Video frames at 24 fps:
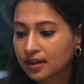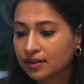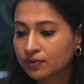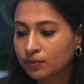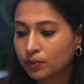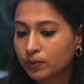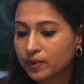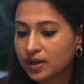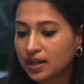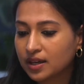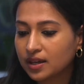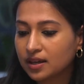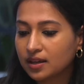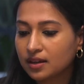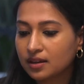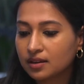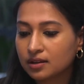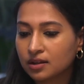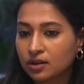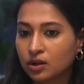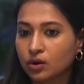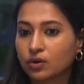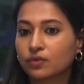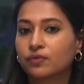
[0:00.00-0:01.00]
if we
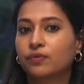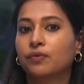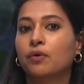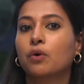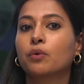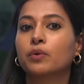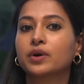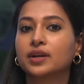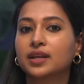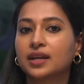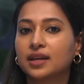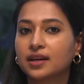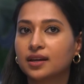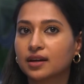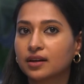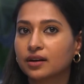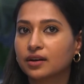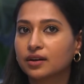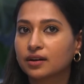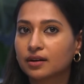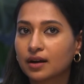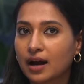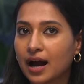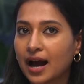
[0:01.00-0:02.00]
look forward
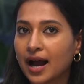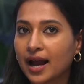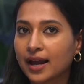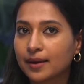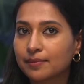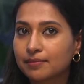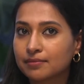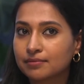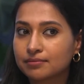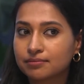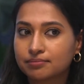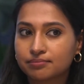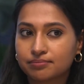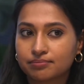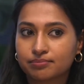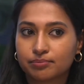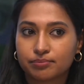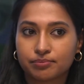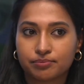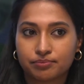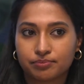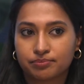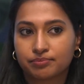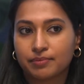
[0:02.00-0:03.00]
here, I'm
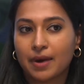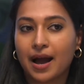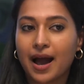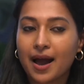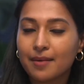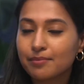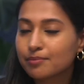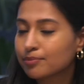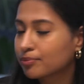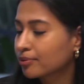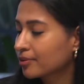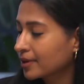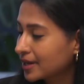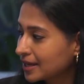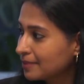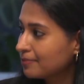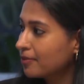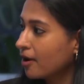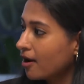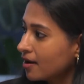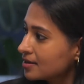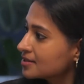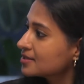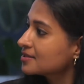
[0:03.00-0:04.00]
pretty
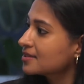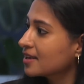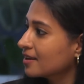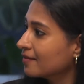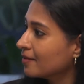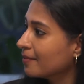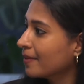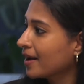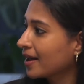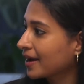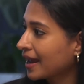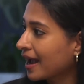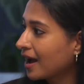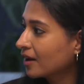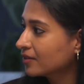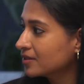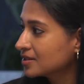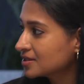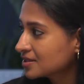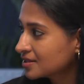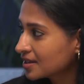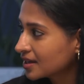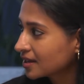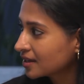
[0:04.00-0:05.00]
positive about how
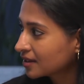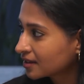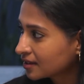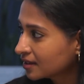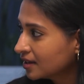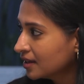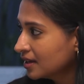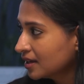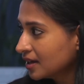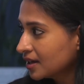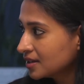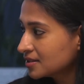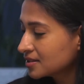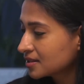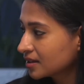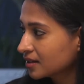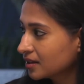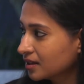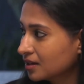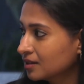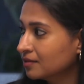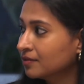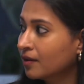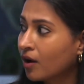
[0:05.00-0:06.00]
this thing is
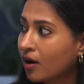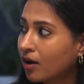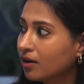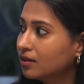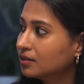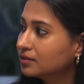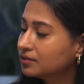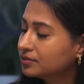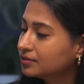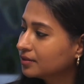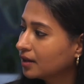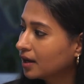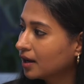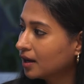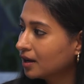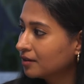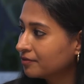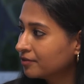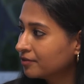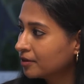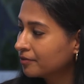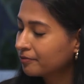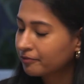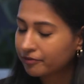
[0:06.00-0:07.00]
going to evolve,
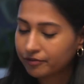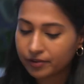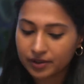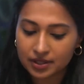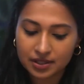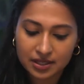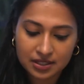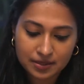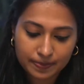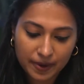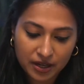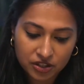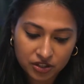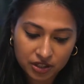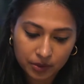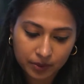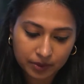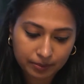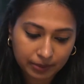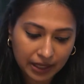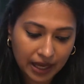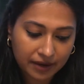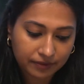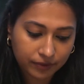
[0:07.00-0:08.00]
for especially
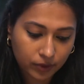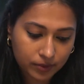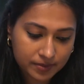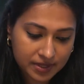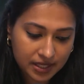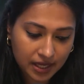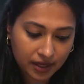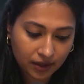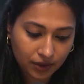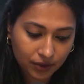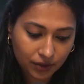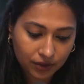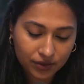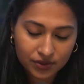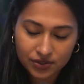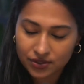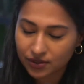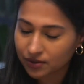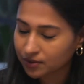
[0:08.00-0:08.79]
with platforms like yours. So